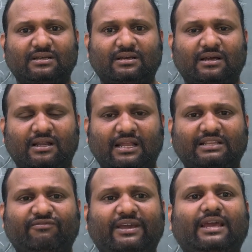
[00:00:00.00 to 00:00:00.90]
like
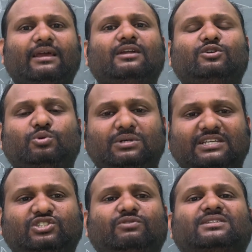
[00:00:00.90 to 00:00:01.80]
the way to
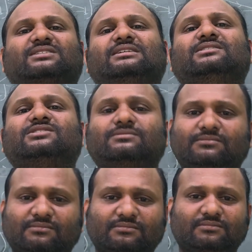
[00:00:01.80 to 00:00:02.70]
test your skills.
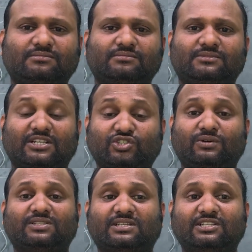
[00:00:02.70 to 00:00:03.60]
Test
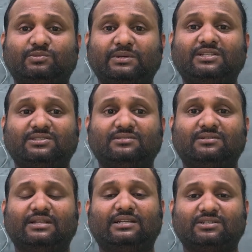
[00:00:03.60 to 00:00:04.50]
your skills means
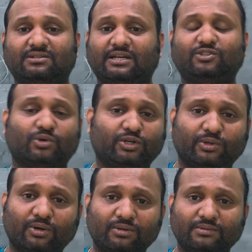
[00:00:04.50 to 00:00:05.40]
that I told
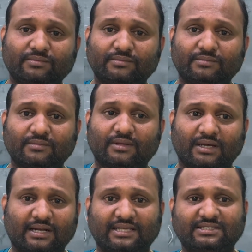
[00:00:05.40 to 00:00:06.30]
you,
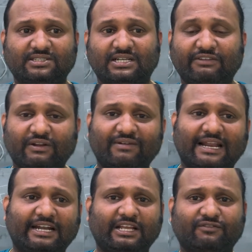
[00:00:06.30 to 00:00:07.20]
analyzing. So different
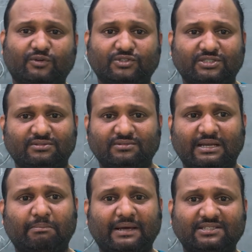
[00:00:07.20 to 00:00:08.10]
variety of questions,
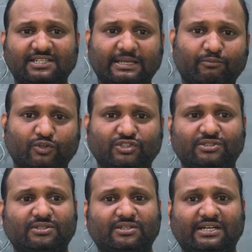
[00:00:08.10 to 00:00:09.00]
comparison type
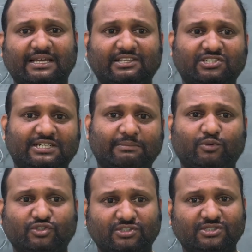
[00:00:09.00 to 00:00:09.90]
question, integration type
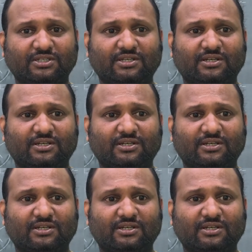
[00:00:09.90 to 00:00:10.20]
questions.